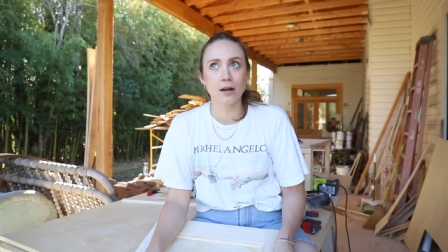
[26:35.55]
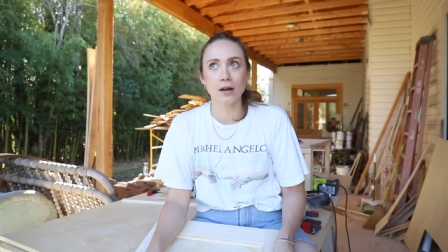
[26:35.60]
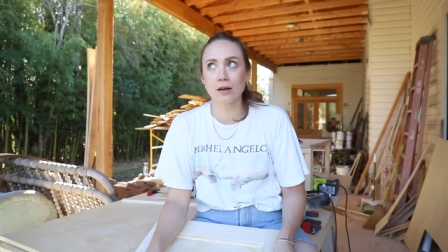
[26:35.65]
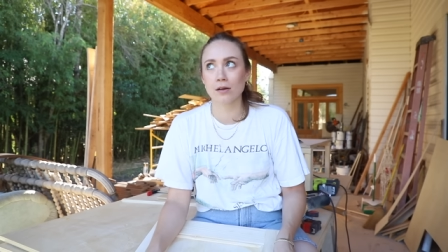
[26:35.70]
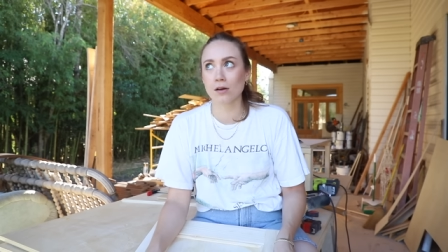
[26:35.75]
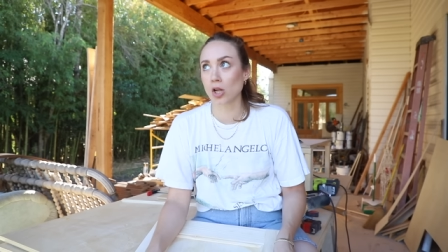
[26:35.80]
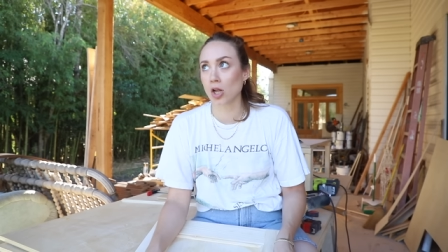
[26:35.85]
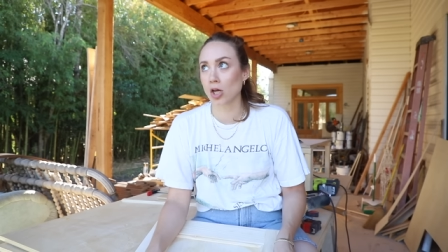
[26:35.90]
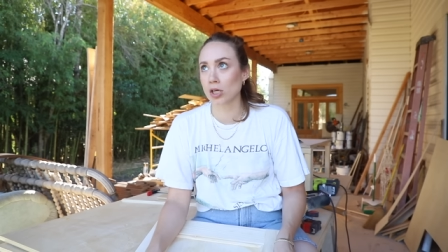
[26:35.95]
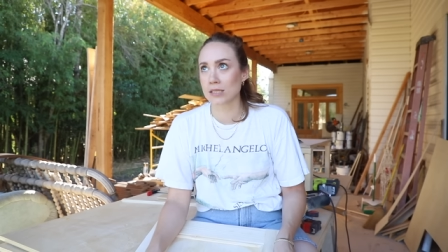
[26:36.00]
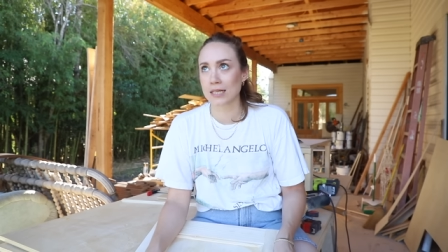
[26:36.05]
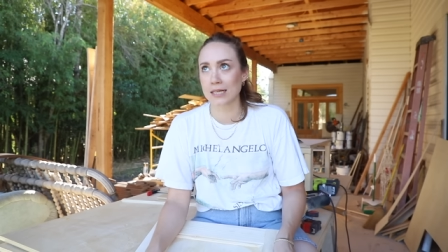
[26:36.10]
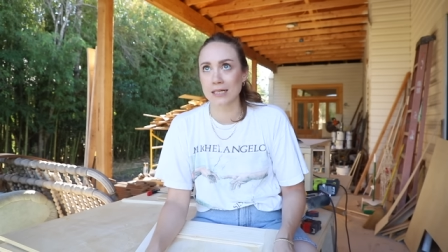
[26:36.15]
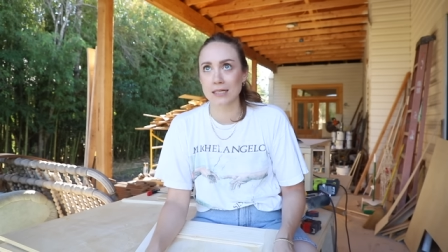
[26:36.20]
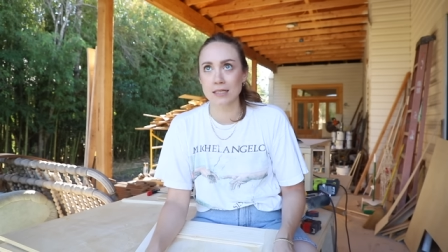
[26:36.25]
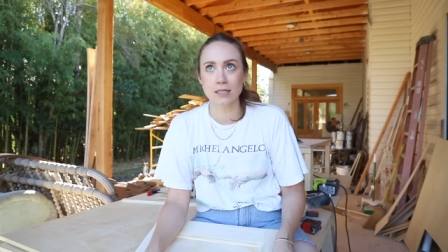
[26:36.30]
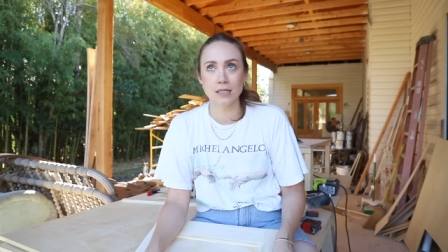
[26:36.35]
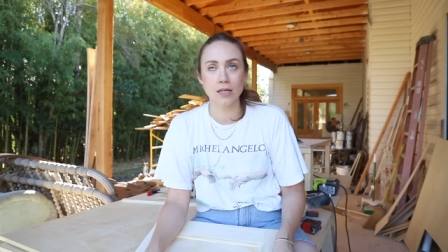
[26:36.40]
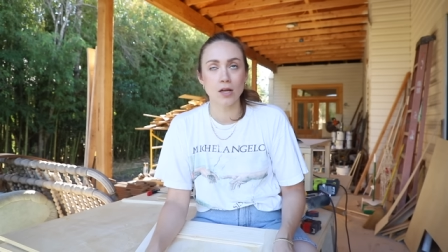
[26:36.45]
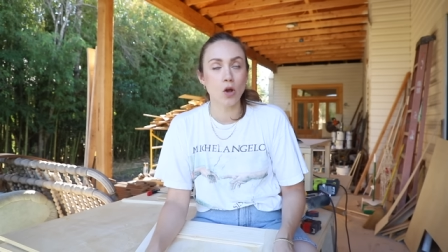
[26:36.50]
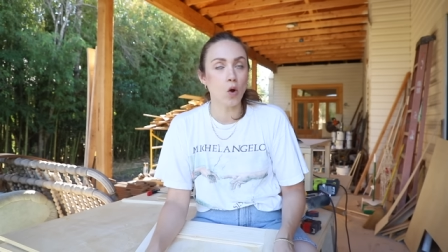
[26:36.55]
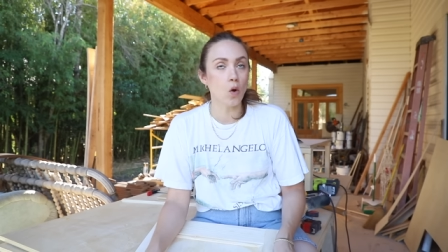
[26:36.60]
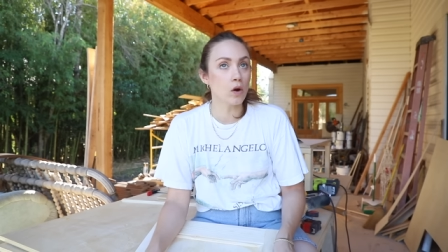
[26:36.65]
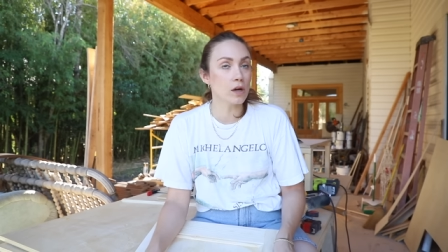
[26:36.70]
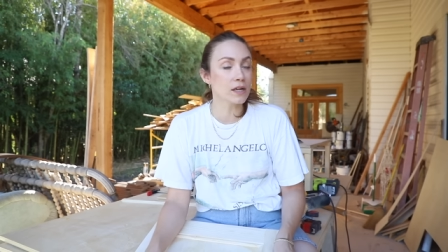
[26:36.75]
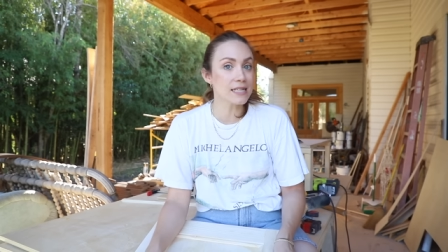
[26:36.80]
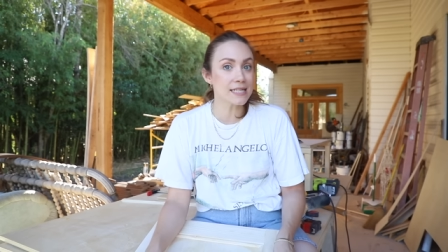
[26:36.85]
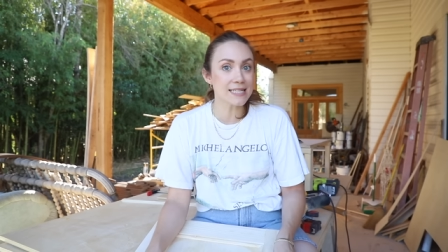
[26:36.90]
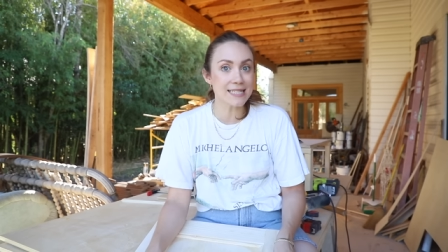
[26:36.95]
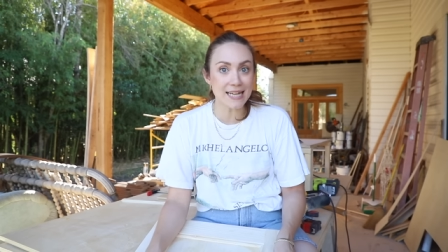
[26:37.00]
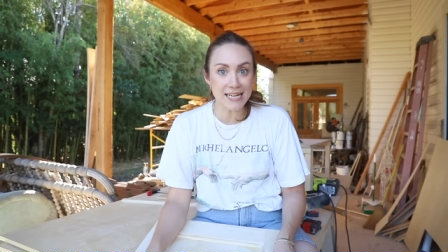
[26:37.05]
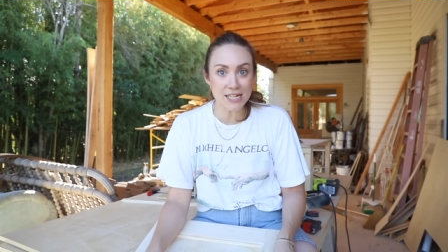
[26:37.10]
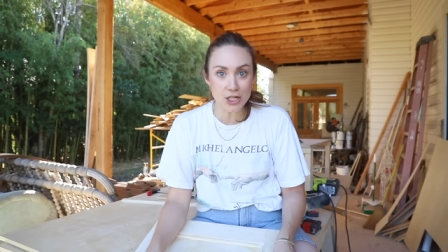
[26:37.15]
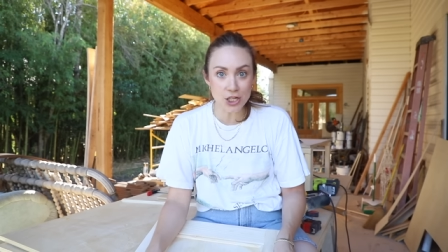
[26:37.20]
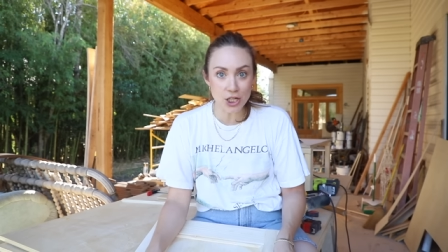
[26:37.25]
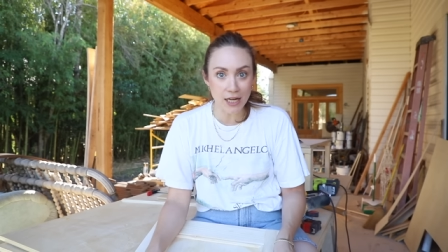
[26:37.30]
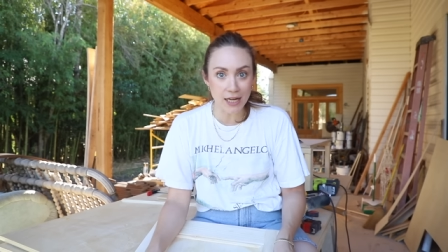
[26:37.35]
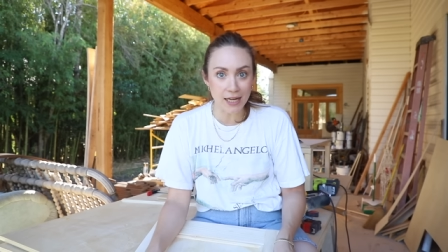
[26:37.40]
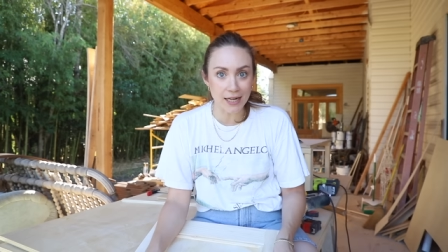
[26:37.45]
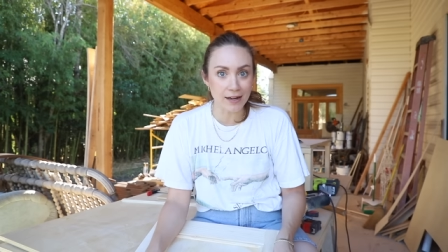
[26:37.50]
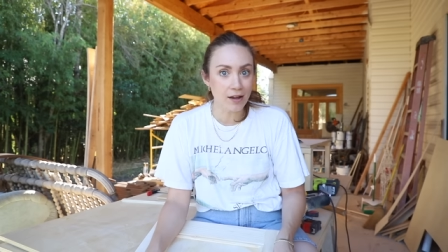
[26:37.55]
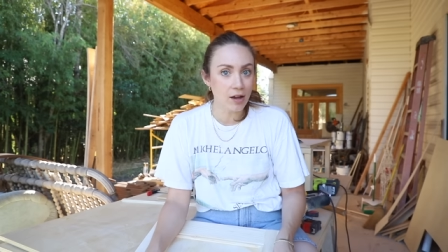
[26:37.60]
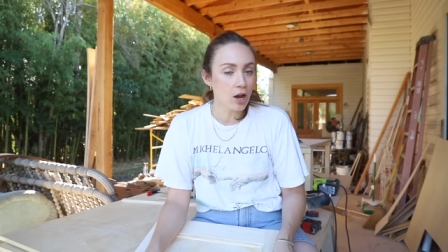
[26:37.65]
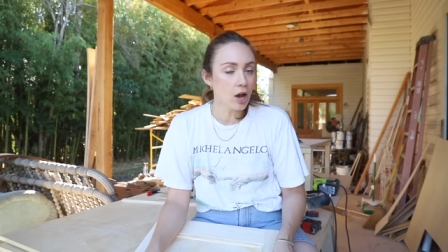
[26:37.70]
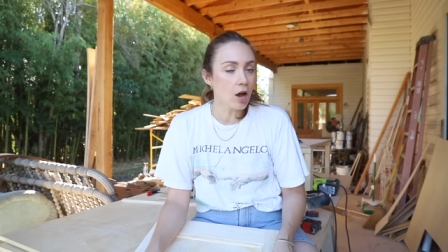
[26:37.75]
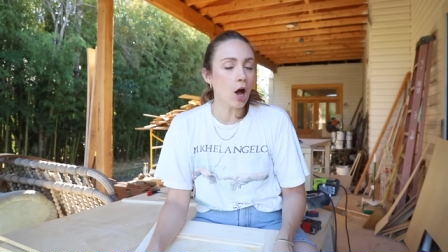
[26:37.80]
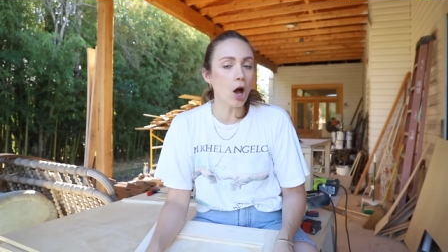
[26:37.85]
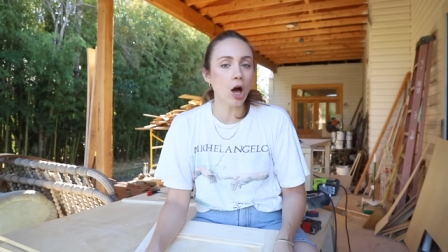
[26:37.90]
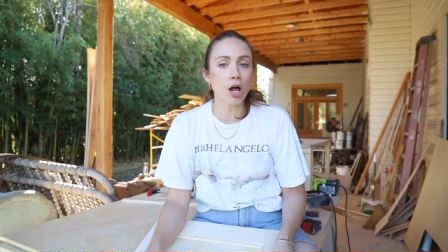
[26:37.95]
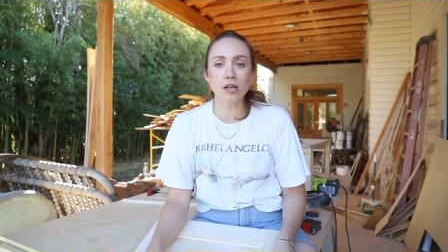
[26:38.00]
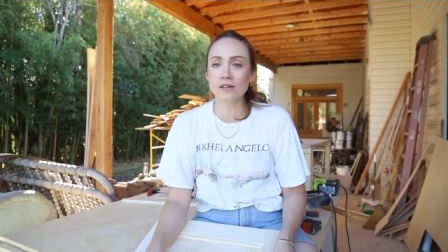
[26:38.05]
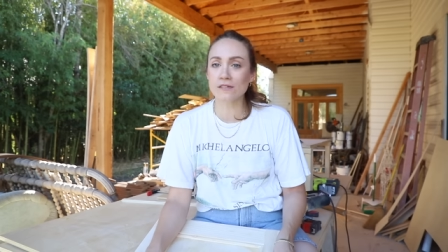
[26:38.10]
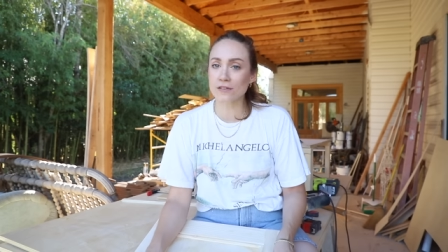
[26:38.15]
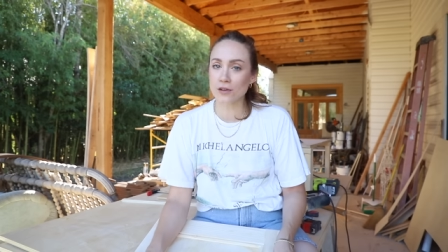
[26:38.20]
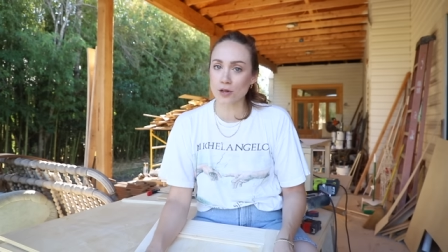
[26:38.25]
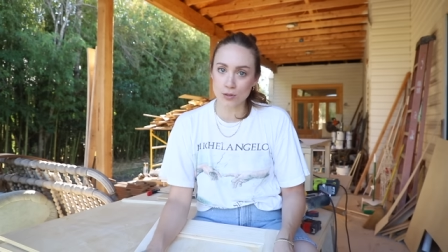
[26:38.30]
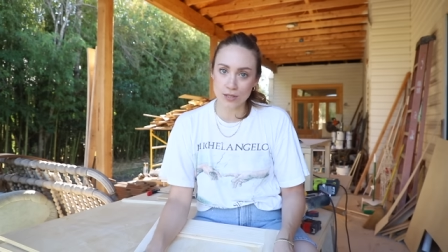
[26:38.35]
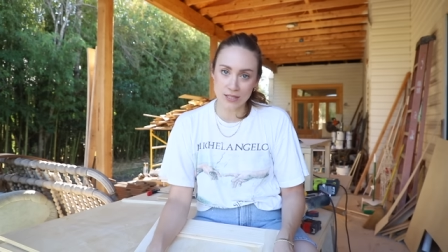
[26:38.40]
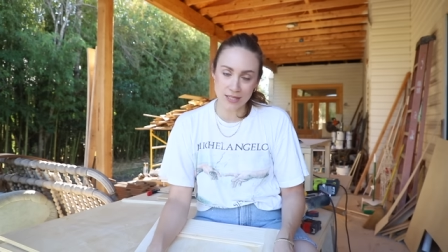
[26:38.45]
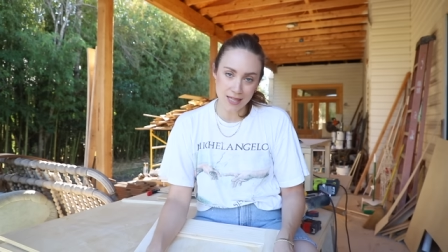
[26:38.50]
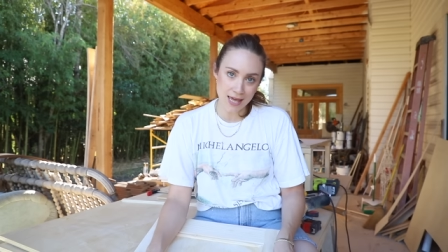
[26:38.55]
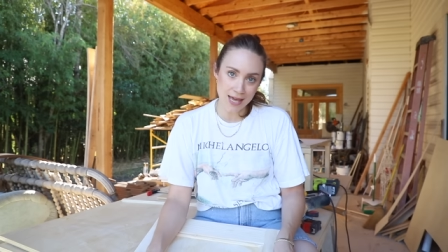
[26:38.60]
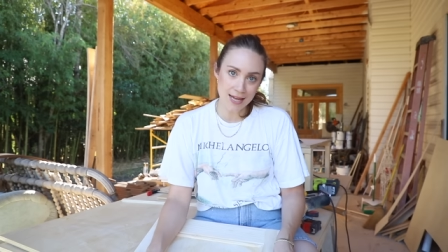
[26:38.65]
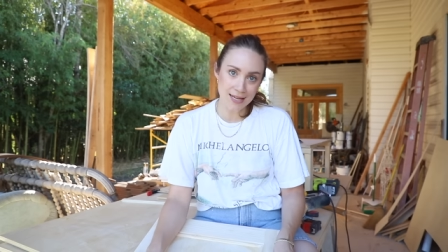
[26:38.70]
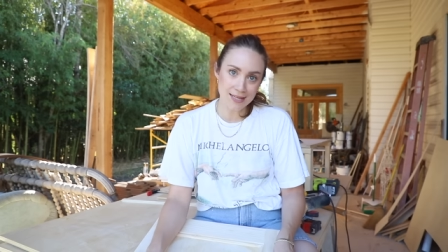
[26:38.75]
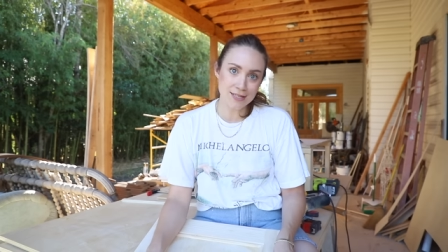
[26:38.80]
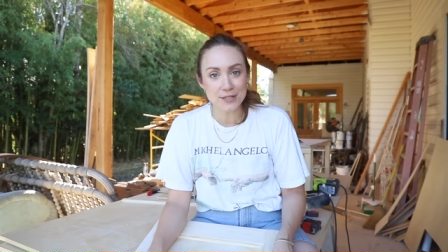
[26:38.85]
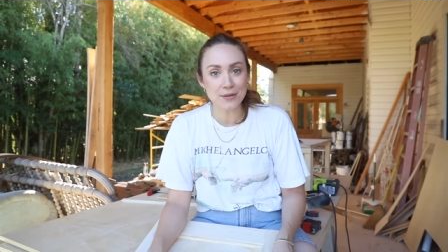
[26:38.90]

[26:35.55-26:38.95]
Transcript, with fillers: a closet, organization, all of those things.